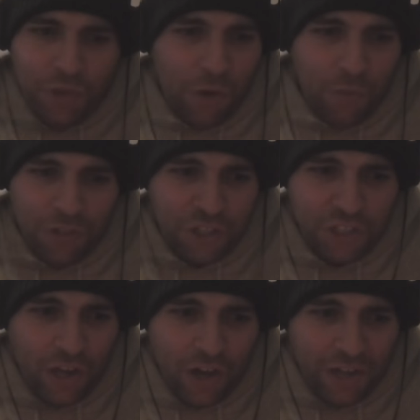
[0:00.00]
don't want to
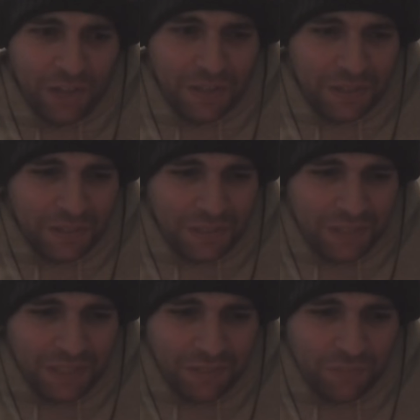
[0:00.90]
start.
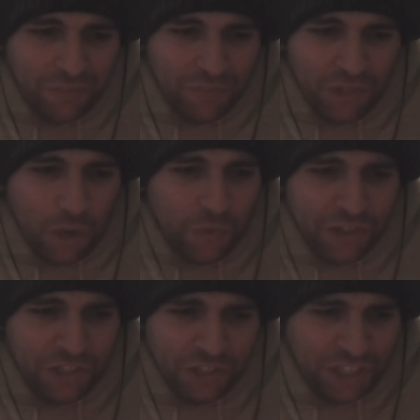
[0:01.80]
We don't want
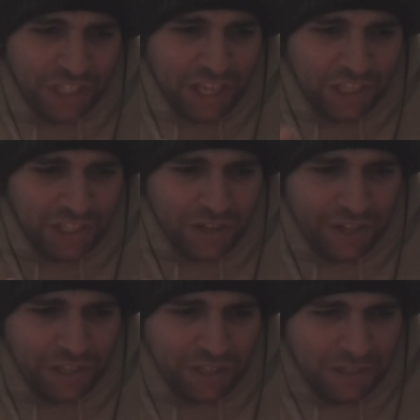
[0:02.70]
it to just get
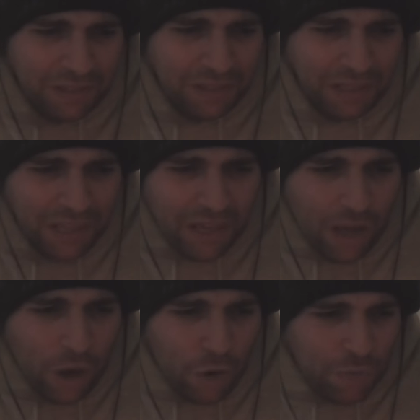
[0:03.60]
started.
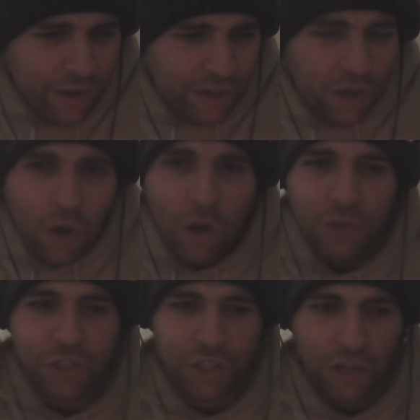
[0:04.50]
Oh my God.